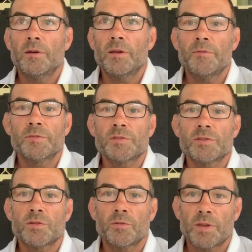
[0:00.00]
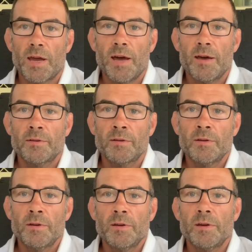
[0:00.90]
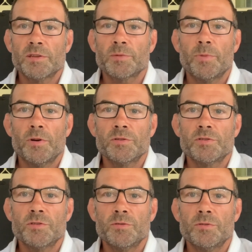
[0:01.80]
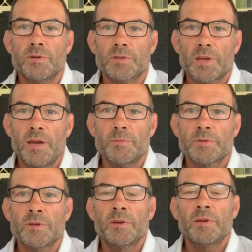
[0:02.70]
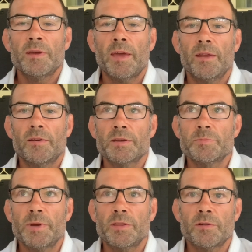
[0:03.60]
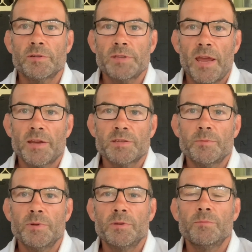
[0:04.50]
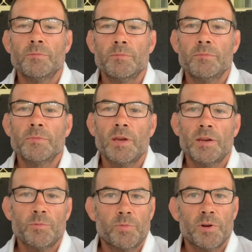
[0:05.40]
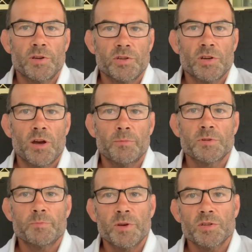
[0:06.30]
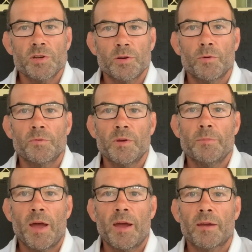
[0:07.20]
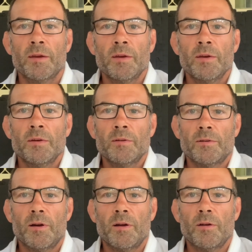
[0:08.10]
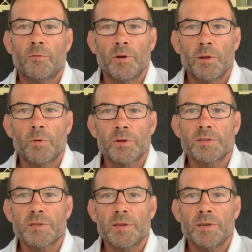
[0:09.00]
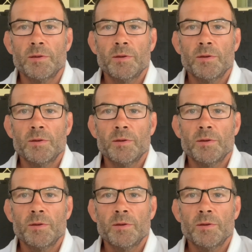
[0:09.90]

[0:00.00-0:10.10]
emphasis on guard as opposed to escapes, and I expect their attacks to be getting pretty sharp, especially off their back, right? I really want to see